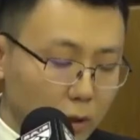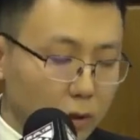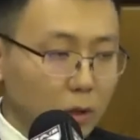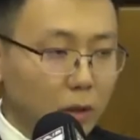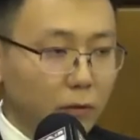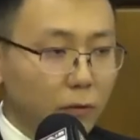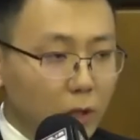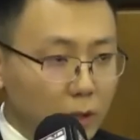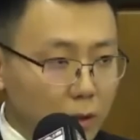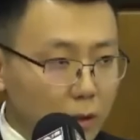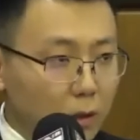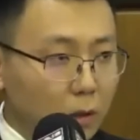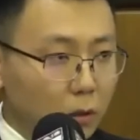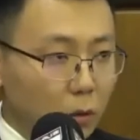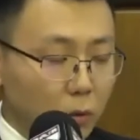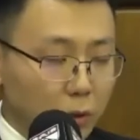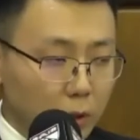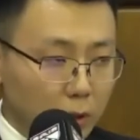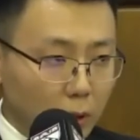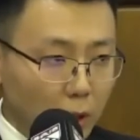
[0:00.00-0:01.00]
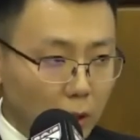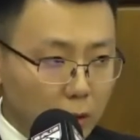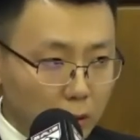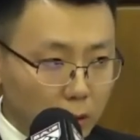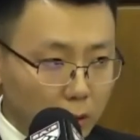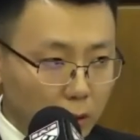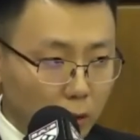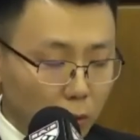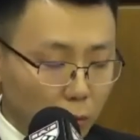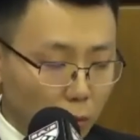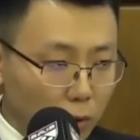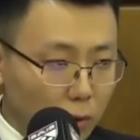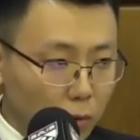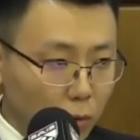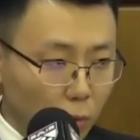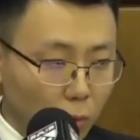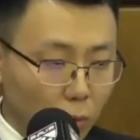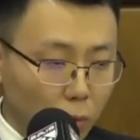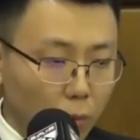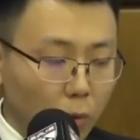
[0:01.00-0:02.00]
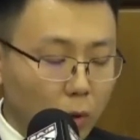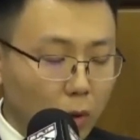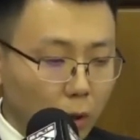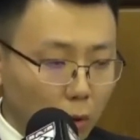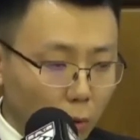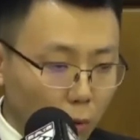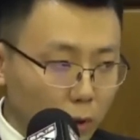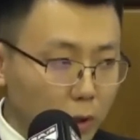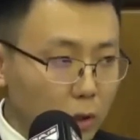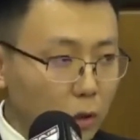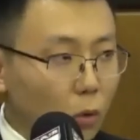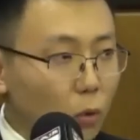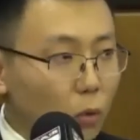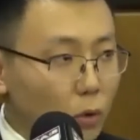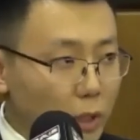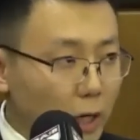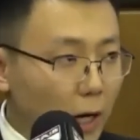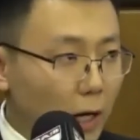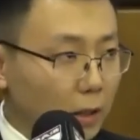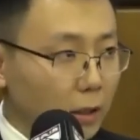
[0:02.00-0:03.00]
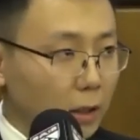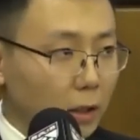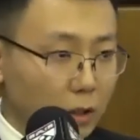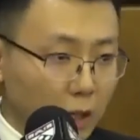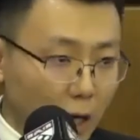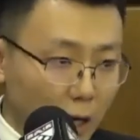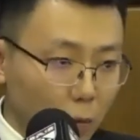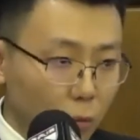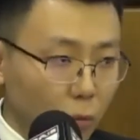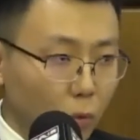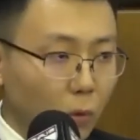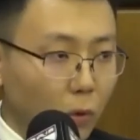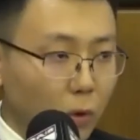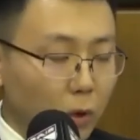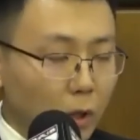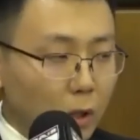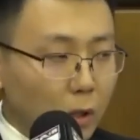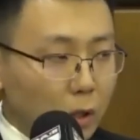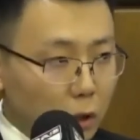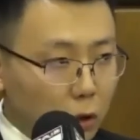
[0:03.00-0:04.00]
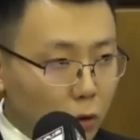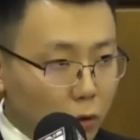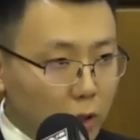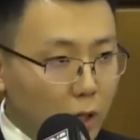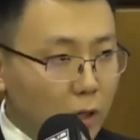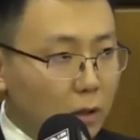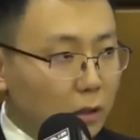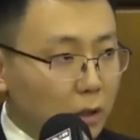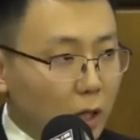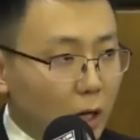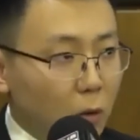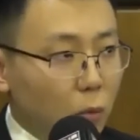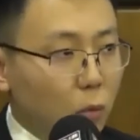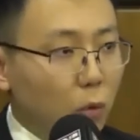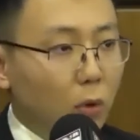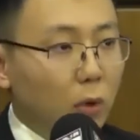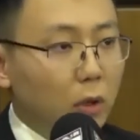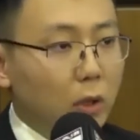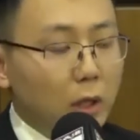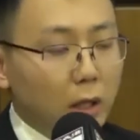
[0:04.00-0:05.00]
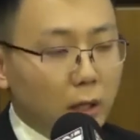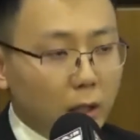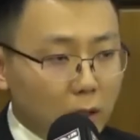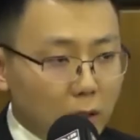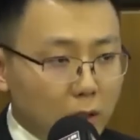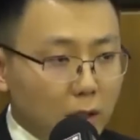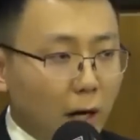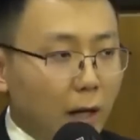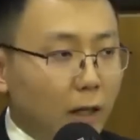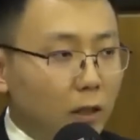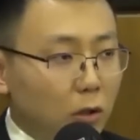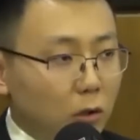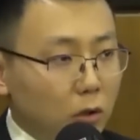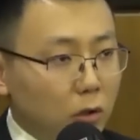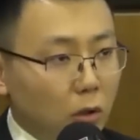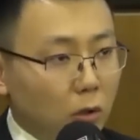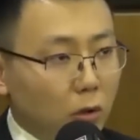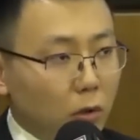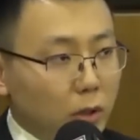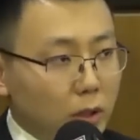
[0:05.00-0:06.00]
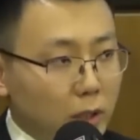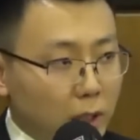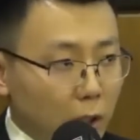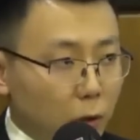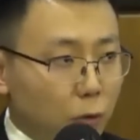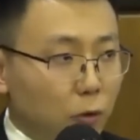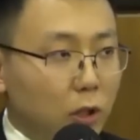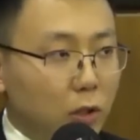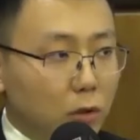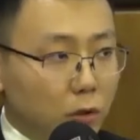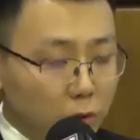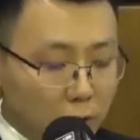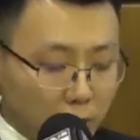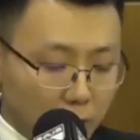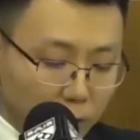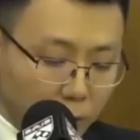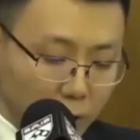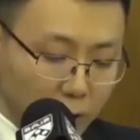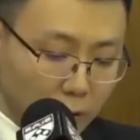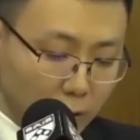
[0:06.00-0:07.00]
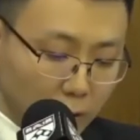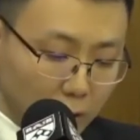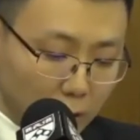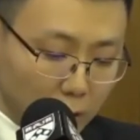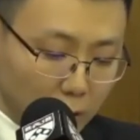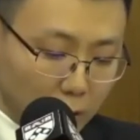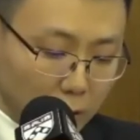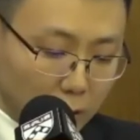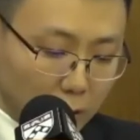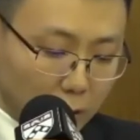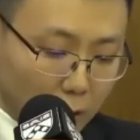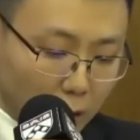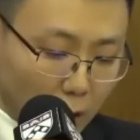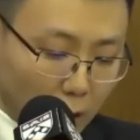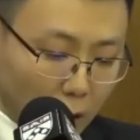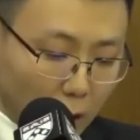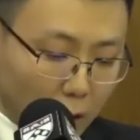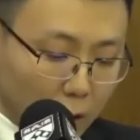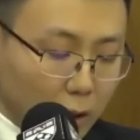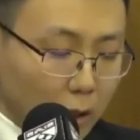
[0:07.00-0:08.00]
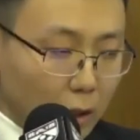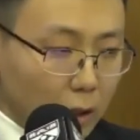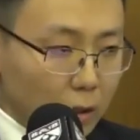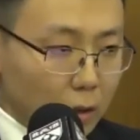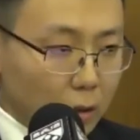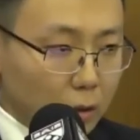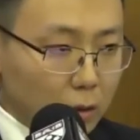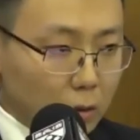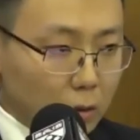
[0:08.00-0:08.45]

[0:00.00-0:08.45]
need to align its academic intelligence with the decision making of the government.